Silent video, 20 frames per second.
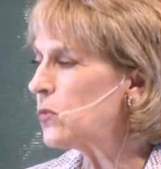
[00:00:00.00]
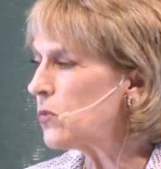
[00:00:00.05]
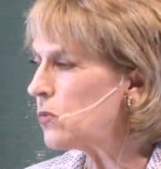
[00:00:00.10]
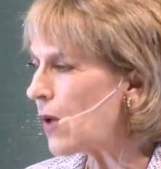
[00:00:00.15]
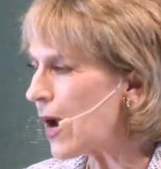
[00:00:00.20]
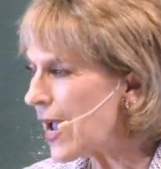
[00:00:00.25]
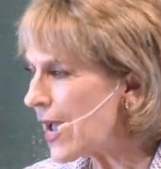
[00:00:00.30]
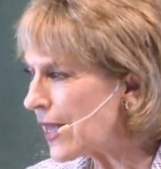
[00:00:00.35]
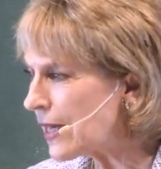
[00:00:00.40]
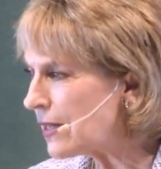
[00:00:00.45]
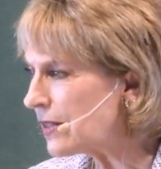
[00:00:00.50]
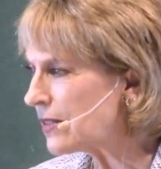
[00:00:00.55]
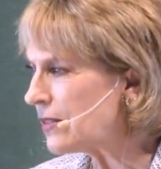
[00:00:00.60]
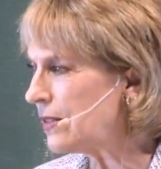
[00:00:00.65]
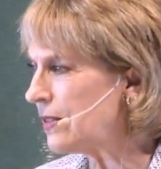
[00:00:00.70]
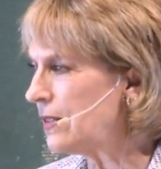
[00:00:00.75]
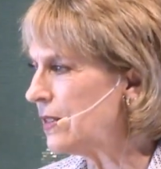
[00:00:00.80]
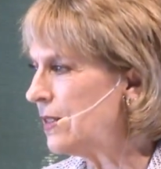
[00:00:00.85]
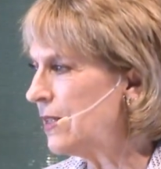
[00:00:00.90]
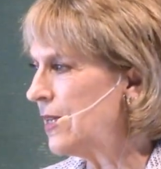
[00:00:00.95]

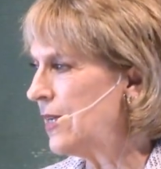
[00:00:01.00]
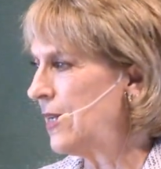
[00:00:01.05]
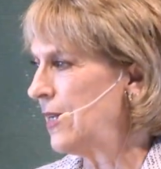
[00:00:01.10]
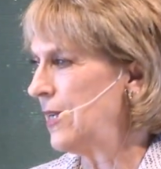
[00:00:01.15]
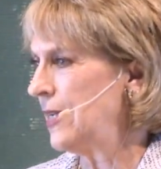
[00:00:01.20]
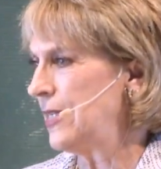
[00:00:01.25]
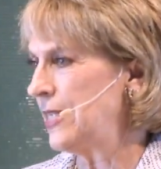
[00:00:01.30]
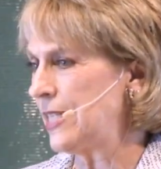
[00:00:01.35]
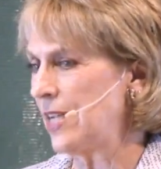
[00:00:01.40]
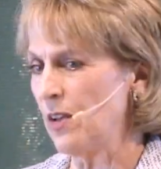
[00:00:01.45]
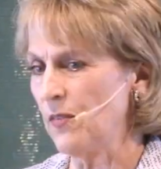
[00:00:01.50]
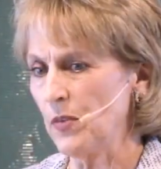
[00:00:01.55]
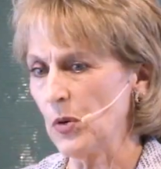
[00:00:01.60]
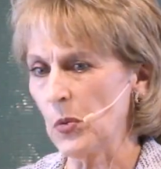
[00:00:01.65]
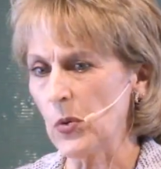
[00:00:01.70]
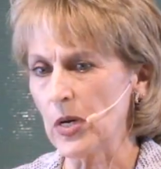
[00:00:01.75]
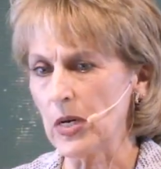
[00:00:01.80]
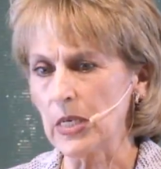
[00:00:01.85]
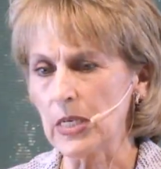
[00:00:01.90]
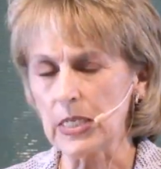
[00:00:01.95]
Radical
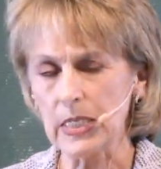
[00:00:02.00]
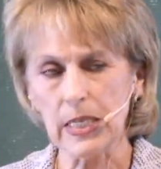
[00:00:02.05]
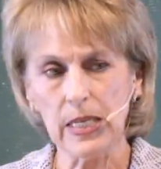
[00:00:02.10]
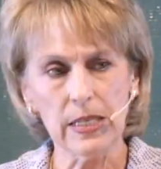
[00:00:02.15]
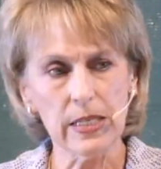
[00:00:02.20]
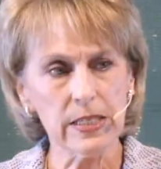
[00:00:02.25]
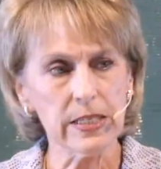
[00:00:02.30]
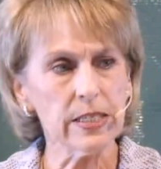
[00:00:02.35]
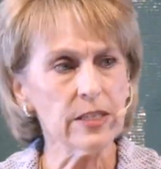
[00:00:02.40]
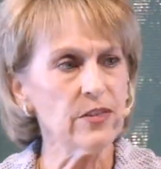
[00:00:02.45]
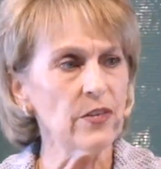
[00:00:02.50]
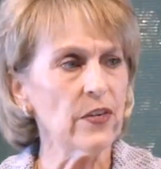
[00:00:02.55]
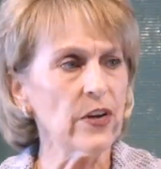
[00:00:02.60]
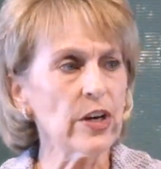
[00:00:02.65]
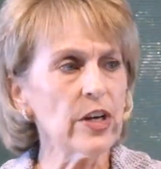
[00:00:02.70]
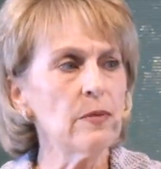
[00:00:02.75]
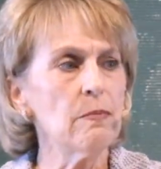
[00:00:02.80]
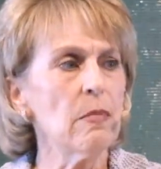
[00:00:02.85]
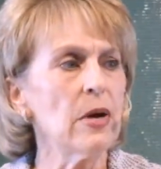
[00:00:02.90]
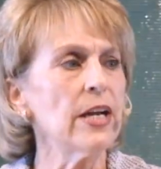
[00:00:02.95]
self-awareness. And this is
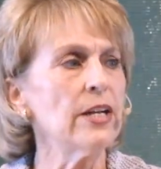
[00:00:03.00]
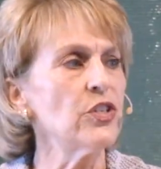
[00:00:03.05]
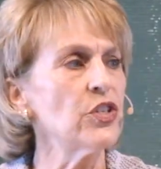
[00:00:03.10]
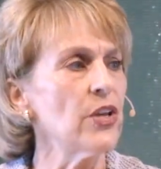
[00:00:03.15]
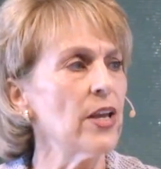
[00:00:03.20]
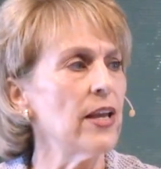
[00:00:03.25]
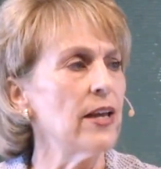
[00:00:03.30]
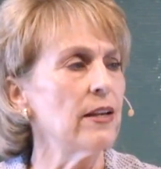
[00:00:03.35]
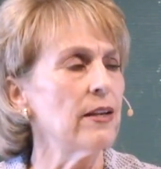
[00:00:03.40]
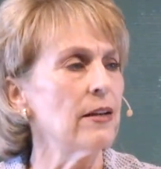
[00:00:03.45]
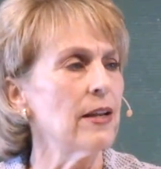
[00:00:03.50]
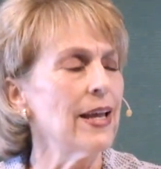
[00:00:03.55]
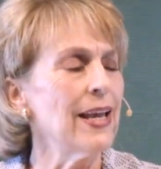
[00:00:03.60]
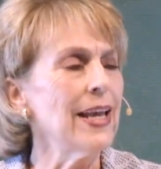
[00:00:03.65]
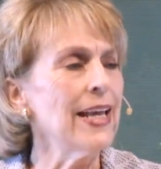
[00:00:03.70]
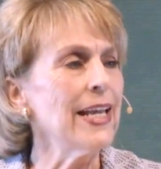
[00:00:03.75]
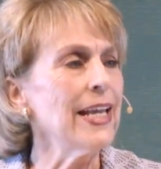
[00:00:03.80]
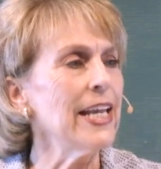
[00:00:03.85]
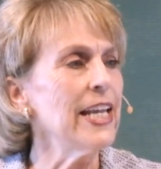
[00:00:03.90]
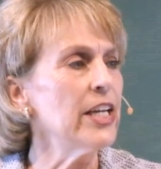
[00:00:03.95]
very much an
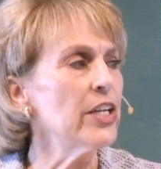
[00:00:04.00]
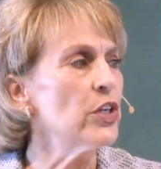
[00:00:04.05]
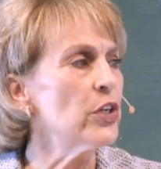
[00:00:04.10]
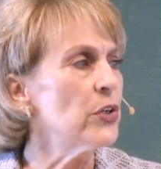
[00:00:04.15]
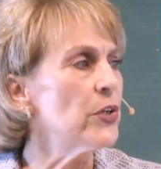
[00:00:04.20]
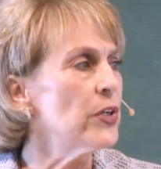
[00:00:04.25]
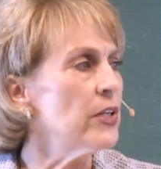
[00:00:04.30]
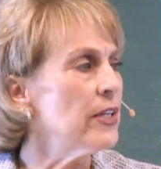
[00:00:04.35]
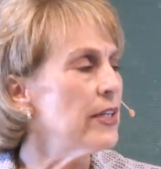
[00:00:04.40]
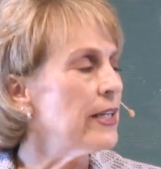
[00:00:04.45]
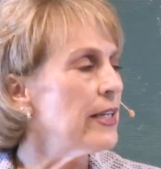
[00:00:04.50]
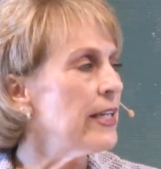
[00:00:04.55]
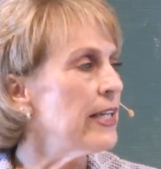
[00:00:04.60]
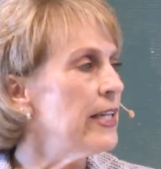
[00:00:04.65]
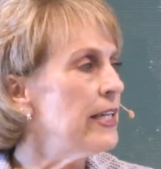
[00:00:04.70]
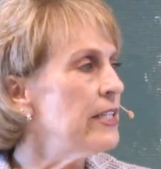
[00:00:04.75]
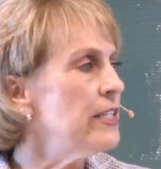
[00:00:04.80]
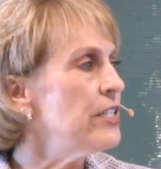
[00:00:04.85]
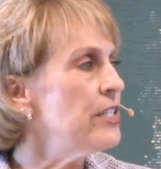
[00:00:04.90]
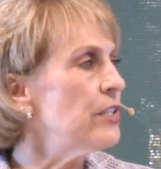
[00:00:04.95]
inner
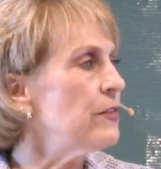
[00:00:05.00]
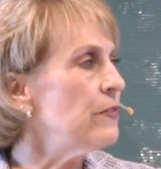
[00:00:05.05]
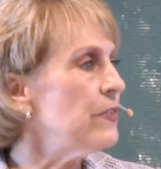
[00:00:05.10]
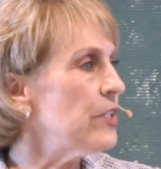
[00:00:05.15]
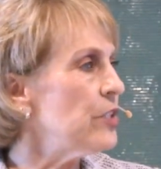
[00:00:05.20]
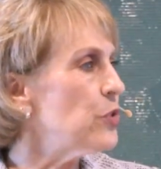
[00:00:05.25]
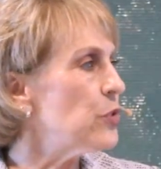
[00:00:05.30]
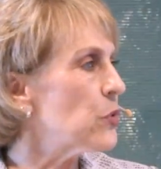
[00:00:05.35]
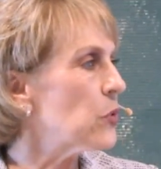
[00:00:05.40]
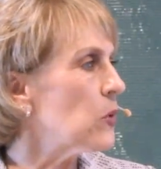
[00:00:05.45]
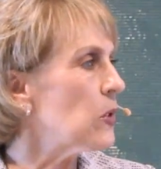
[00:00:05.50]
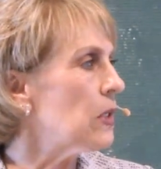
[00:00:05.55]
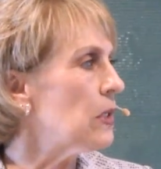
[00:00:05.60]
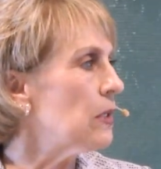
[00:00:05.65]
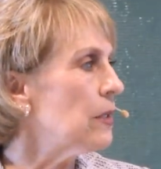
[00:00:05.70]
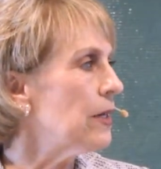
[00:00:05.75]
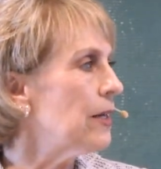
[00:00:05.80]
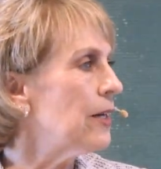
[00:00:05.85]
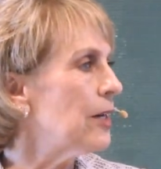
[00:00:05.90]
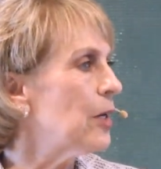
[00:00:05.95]

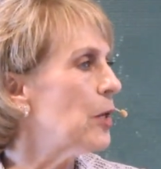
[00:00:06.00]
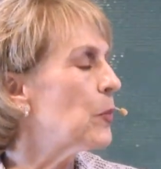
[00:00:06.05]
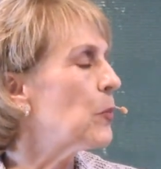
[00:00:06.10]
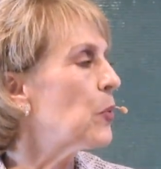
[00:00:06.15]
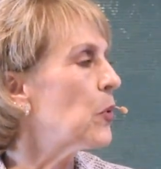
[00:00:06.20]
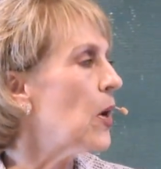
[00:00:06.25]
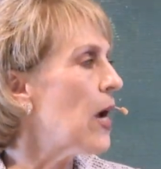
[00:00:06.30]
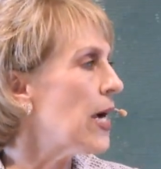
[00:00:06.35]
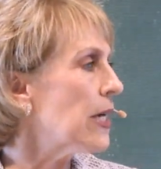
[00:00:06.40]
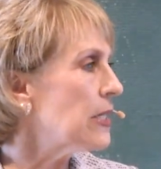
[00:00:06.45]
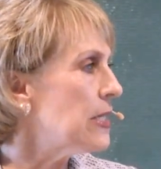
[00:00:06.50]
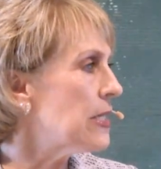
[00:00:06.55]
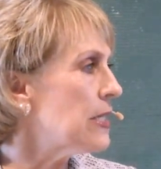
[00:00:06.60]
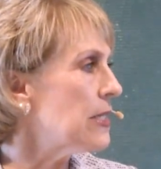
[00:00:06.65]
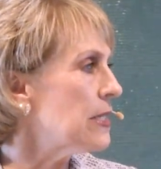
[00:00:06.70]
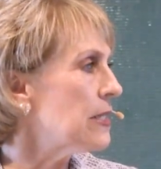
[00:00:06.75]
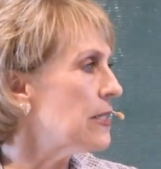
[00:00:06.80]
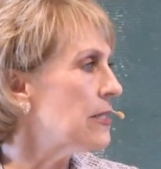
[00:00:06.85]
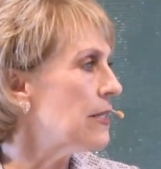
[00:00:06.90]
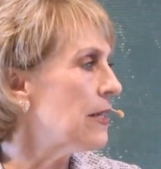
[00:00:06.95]
individual
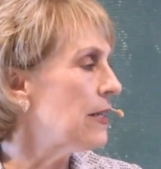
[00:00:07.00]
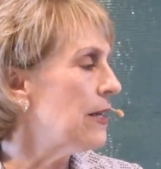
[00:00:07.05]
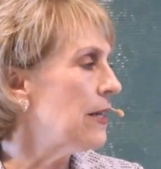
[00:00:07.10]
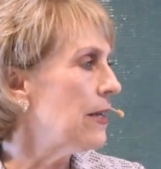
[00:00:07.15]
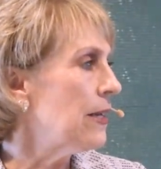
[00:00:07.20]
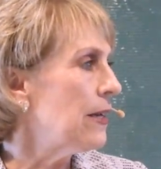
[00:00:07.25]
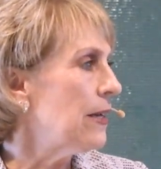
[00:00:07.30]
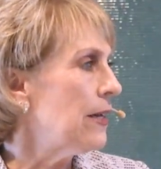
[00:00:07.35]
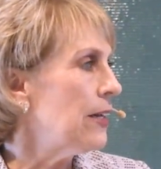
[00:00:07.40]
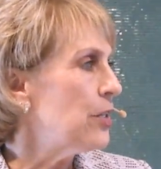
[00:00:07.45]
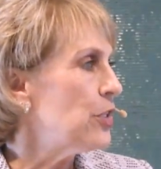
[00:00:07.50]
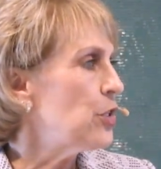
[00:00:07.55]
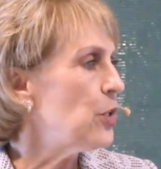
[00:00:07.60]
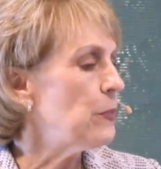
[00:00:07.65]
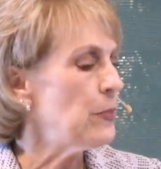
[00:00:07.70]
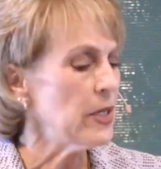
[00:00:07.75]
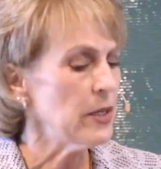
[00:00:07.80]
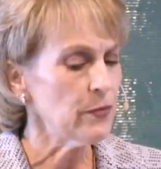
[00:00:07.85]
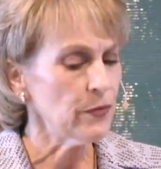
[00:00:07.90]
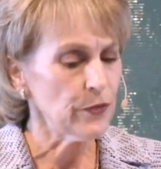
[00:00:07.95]
practice, to
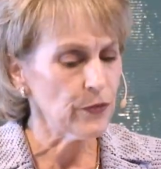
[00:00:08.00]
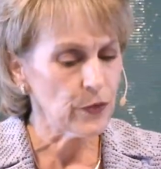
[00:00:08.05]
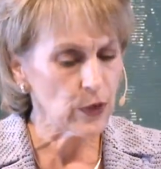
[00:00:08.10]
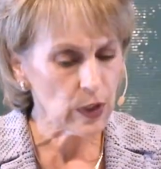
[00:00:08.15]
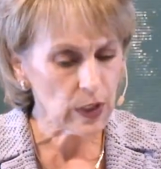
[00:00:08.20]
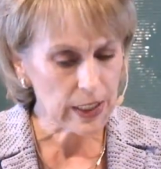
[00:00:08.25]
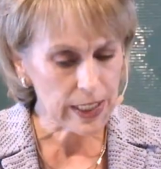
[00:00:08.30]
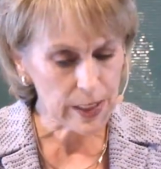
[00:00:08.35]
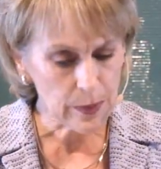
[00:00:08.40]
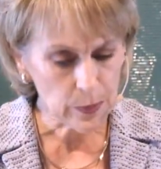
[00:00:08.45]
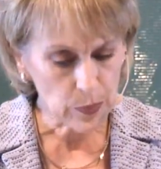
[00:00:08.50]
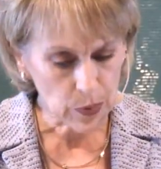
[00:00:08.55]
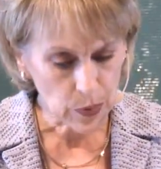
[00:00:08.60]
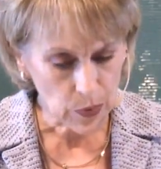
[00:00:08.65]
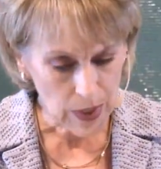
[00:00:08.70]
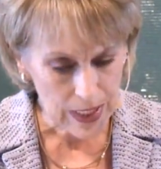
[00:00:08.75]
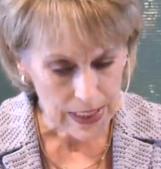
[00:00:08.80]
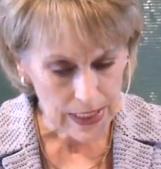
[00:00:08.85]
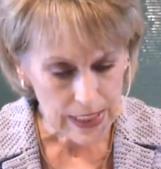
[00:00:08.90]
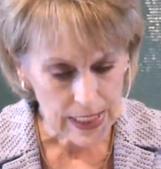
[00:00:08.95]
be fully
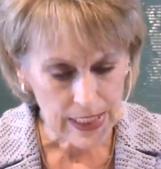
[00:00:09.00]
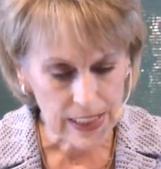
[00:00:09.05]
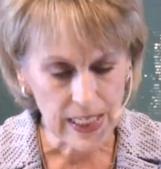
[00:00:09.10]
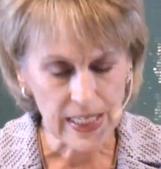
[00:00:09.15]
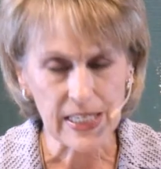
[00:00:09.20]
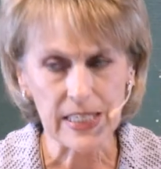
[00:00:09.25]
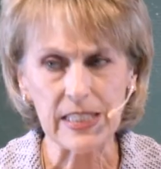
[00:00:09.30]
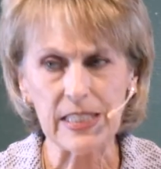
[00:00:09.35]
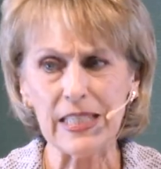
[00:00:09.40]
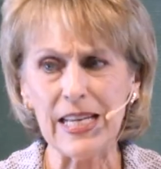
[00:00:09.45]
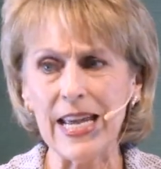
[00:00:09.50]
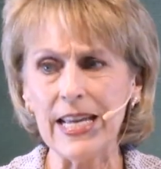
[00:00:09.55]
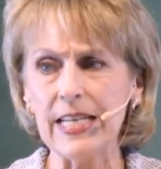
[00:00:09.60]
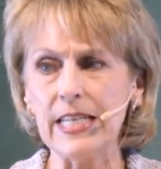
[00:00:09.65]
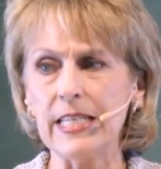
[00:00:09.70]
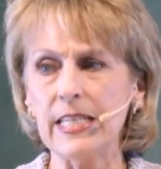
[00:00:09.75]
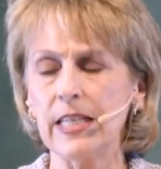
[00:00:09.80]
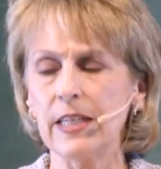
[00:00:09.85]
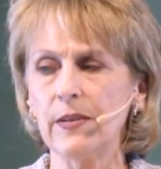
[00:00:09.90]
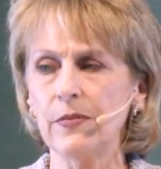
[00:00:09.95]
present and
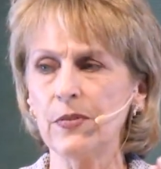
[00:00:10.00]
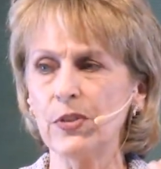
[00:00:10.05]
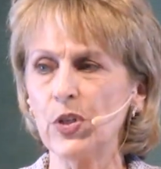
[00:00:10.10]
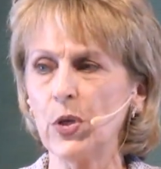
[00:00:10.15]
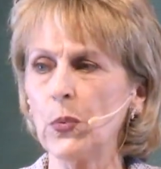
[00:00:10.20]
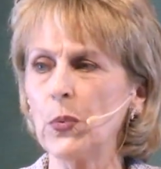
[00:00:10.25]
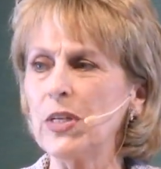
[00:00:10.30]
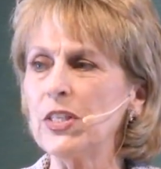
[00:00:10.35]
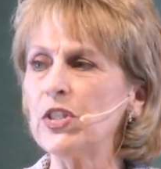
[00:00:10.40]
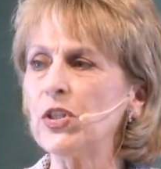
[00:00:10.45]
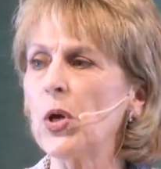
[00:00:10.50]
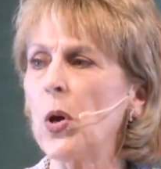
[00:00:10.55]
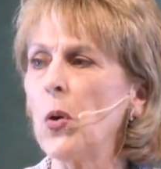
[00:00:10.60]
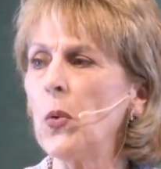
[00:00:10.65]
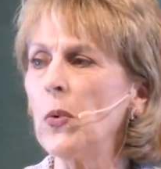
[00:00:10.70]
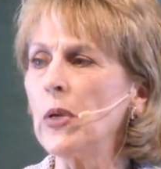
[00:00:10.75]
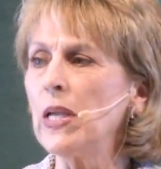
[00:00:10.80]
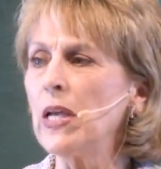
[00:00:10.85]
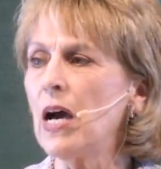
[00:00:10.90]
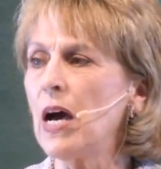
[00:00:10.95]
attentive to what's
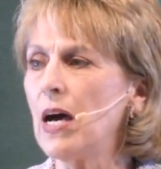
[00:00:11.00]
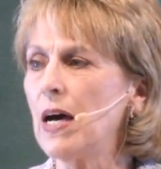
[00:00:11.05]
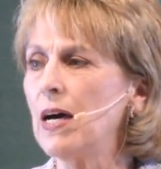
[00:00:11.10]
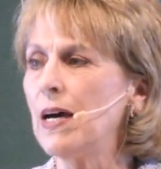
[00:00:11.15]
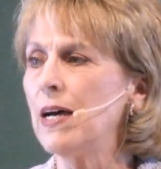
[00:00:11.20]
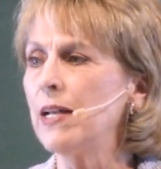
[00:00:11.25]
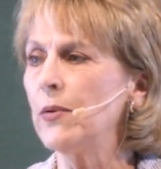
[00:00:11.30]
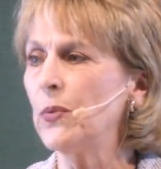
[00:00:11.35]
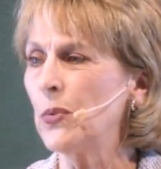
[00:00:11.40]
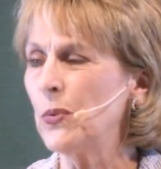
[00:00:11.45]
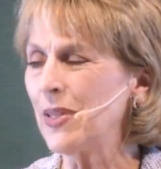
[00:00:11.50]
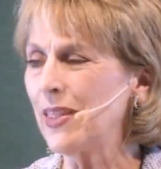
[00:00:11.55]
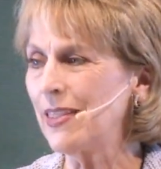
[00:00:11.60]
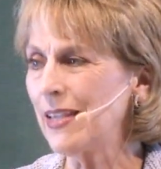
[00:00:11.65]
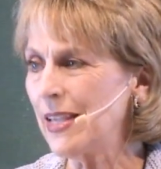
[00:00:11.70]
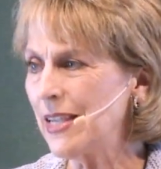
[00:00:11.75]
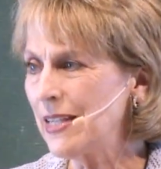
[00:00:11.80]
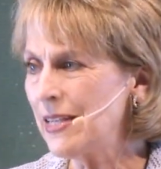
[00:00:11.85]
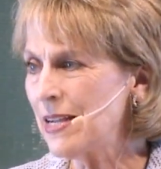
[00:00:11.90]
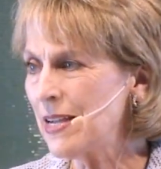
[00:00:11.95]
going on
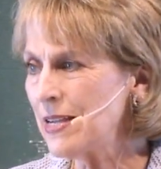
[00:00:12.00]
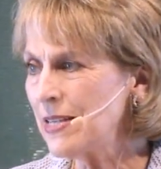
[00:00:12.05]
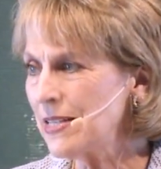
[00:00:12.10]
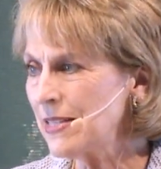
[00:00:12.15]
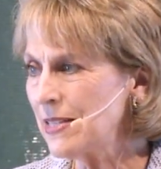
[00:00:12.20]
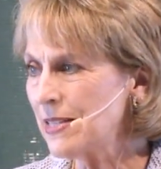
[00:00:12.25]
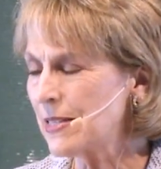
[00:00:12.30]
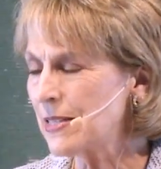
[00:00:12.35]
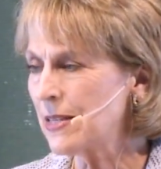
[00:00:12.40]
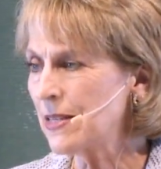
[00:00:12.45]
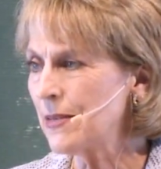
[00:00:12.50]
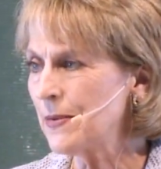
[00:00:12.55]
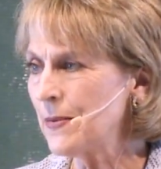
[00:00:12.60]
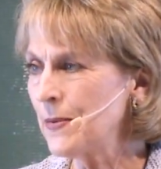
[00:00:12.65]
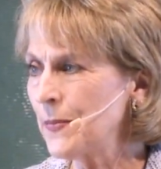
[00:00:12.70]
within us